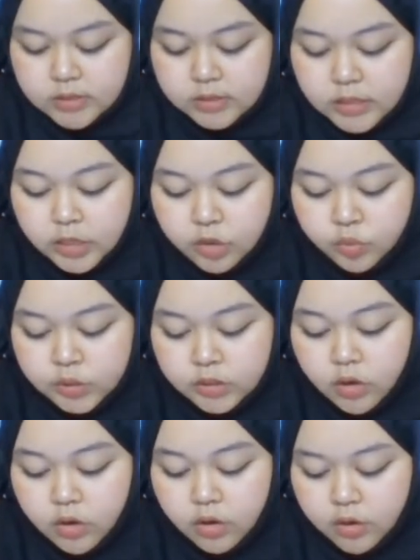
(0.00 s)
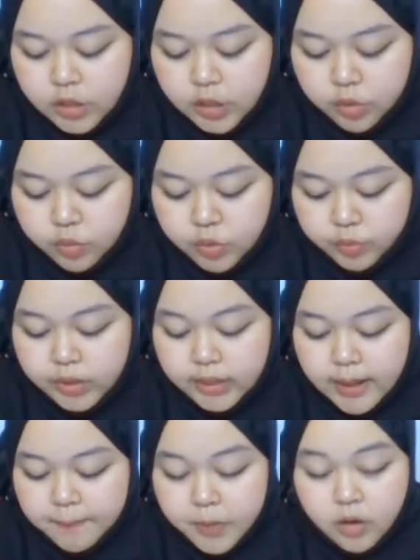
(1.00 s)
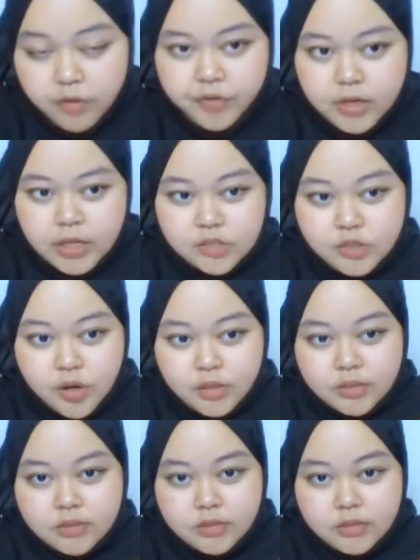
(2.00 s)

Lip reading: equal or not equal with number of electron.